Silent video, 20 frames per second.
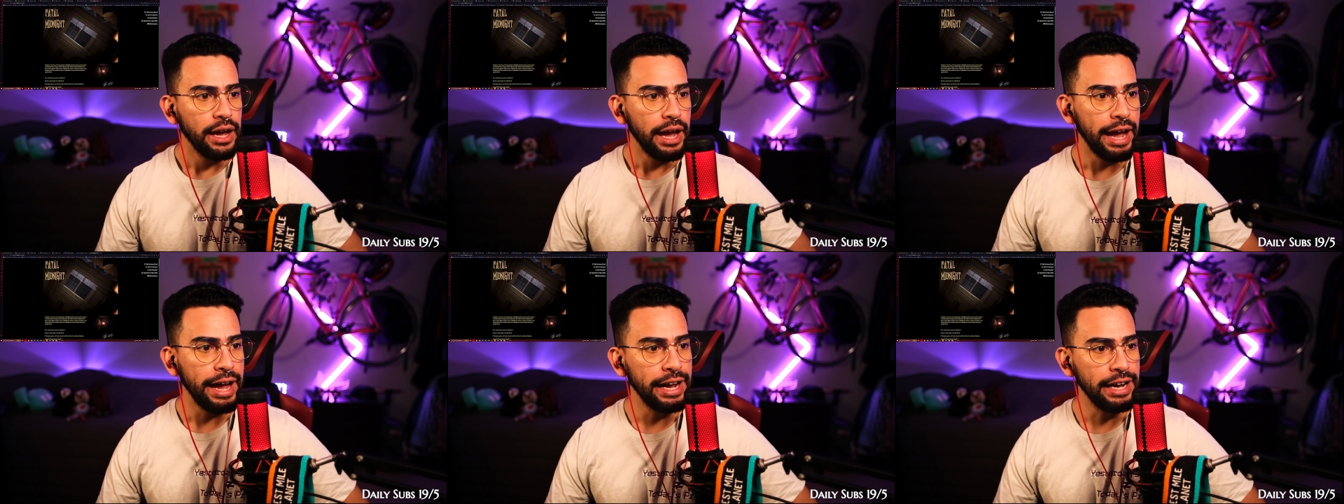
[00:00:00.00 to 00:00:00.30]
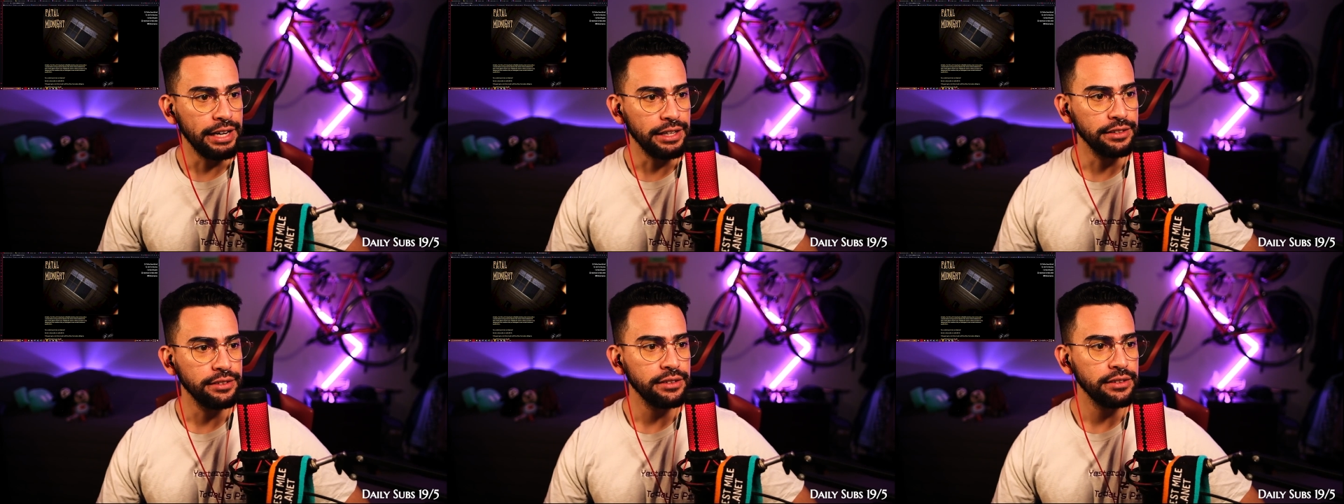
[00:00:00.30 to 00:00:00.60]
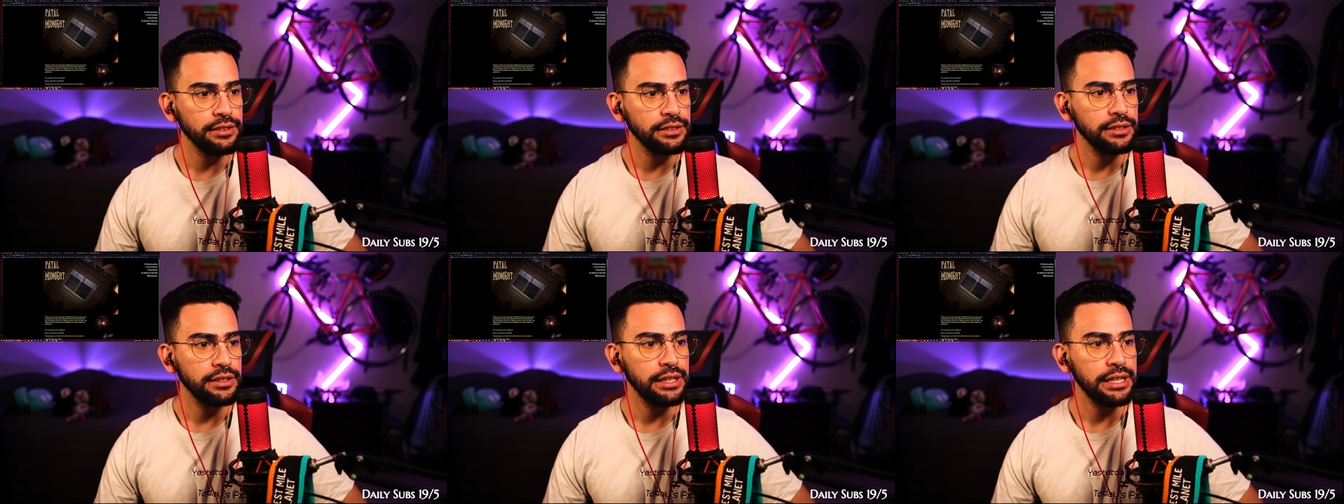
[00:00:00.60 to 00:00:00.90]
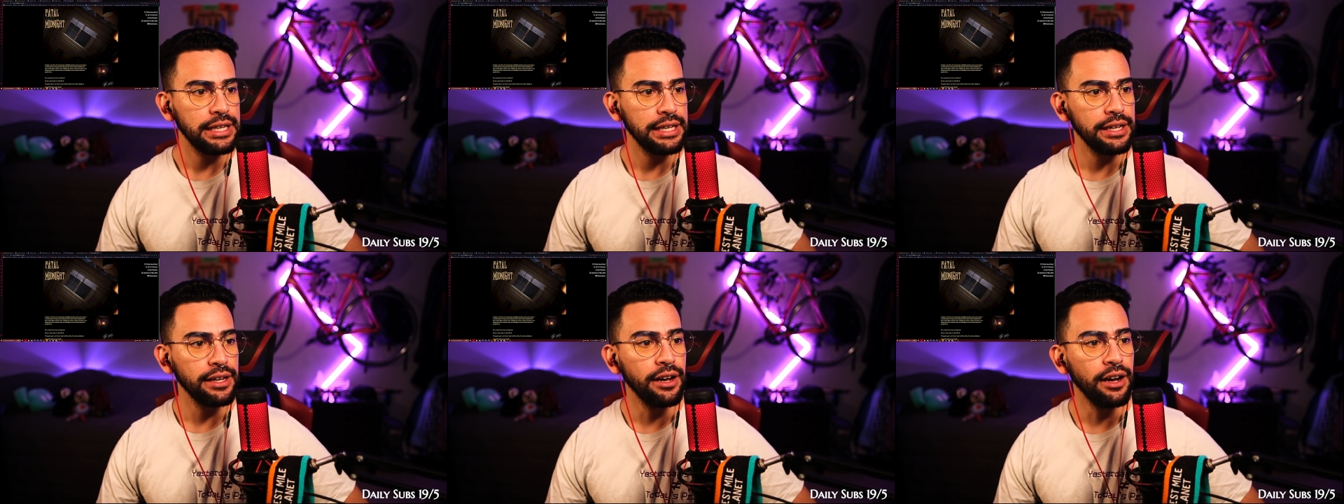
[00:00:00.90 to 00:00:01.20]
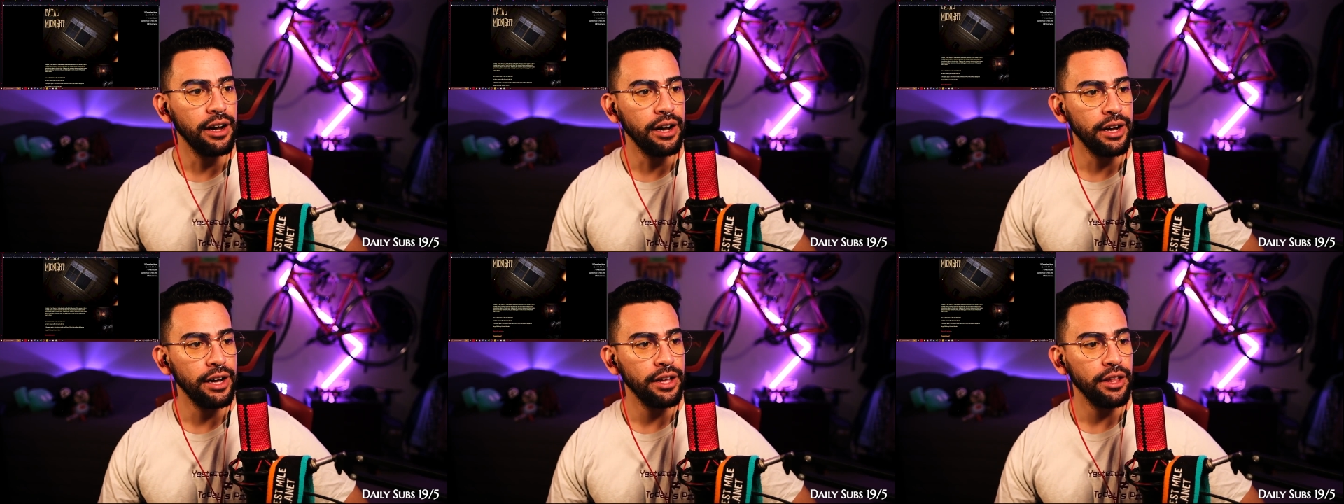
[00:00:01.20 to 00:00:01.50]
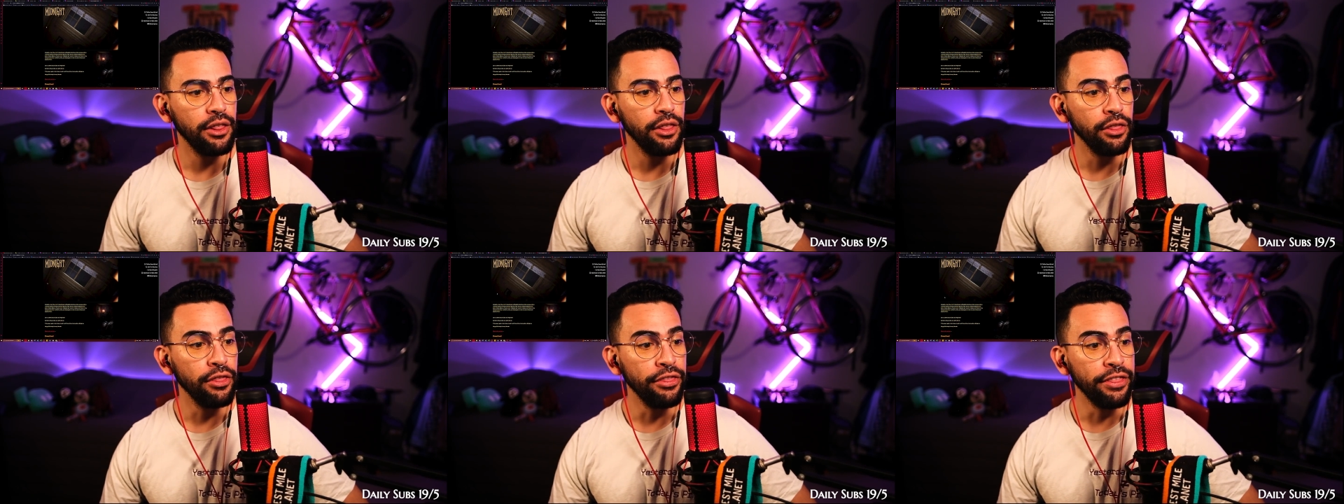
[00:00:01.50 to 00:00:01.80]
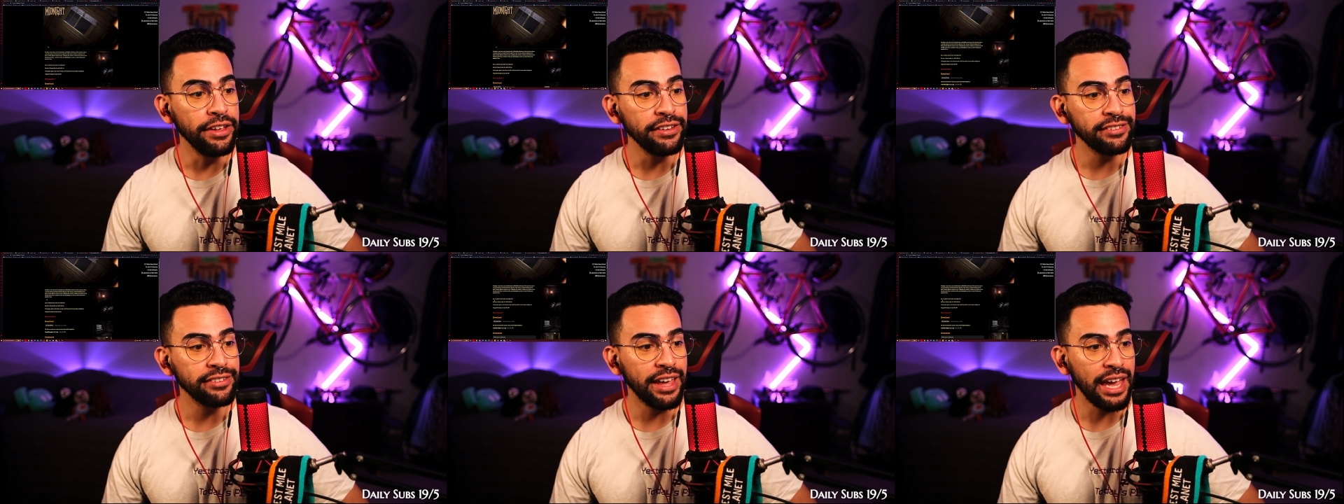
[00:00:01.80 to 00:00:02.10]
and uh,
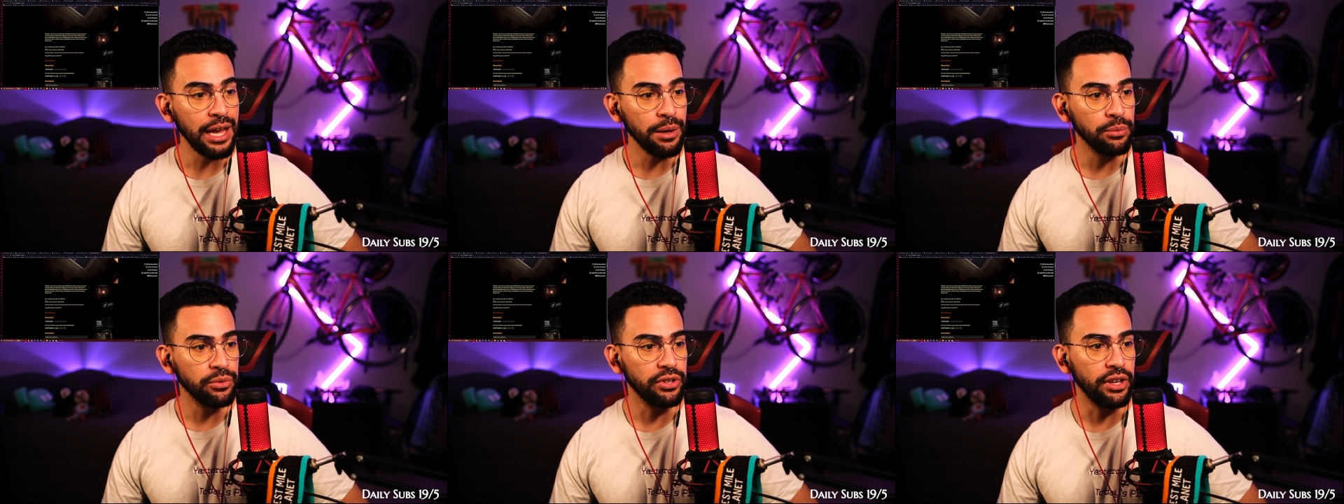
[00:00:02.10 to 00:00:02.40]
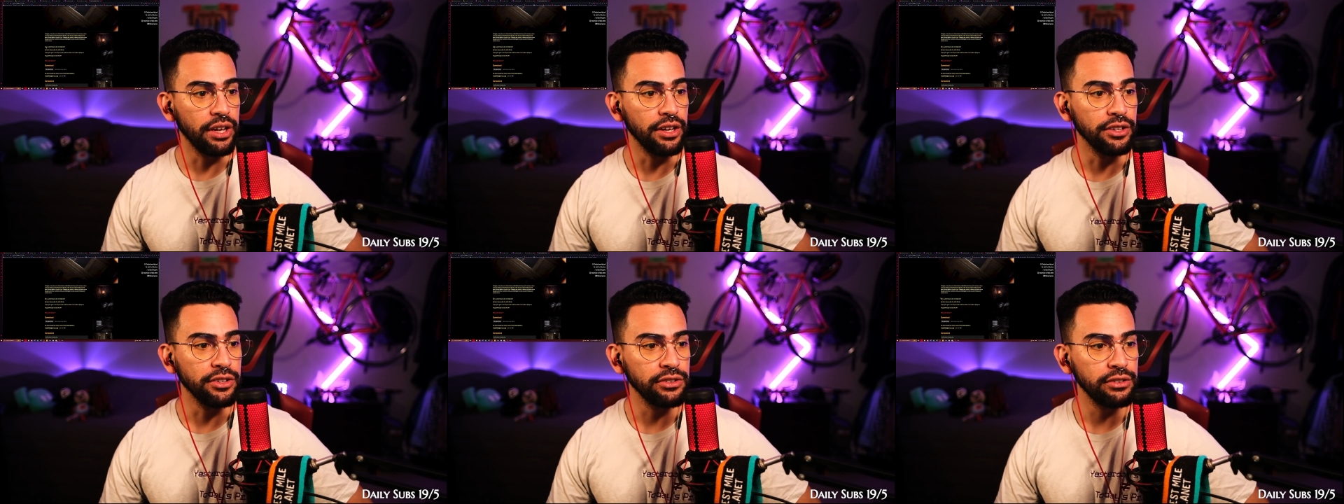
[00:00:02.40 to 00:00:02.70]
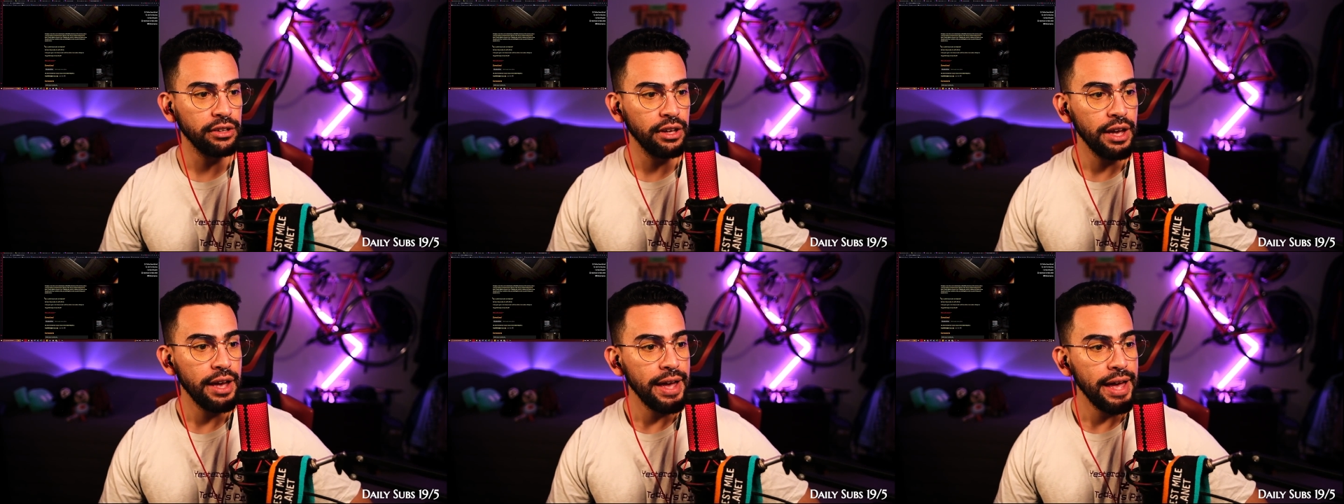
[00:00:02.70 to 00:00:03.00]
this game says,